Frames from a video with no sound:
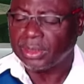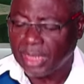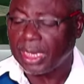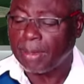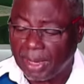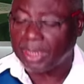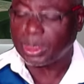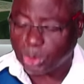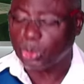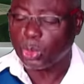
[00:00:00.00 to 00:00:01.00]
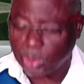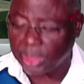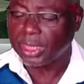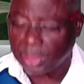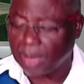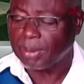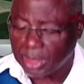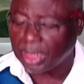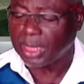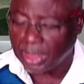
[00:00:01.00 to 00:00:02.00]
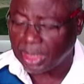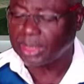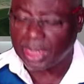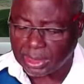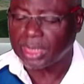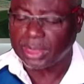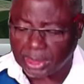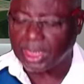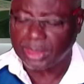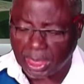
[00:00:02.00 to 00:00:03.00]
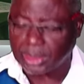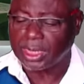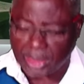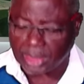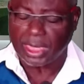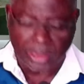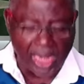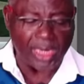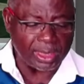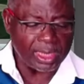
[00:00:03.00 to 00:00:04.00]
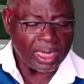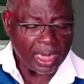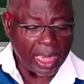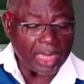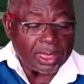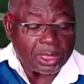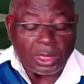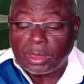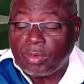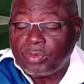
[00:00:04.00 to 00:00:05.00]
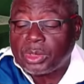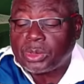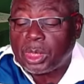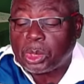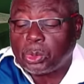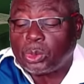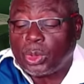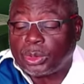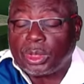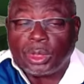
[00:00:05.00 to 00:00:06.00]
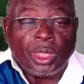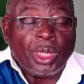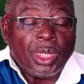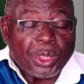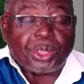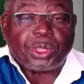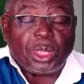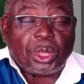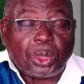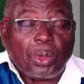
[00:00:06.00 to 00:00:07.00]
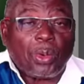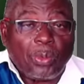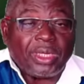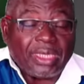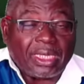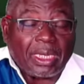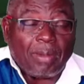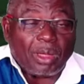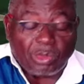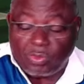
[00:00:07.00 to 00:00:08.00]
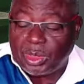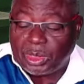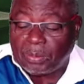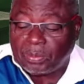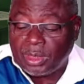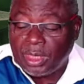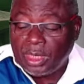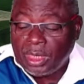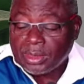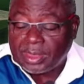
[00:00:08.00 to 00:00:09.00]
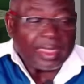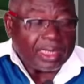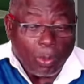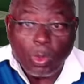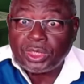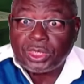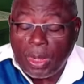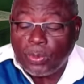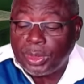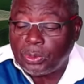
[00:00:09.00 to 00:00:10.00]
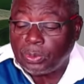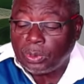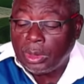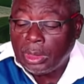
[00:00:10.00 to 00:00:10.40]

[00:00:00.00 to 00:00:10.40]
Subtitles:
As the children of Israel stood on the seashore when they came out of Egypt, thinking, what shall we do?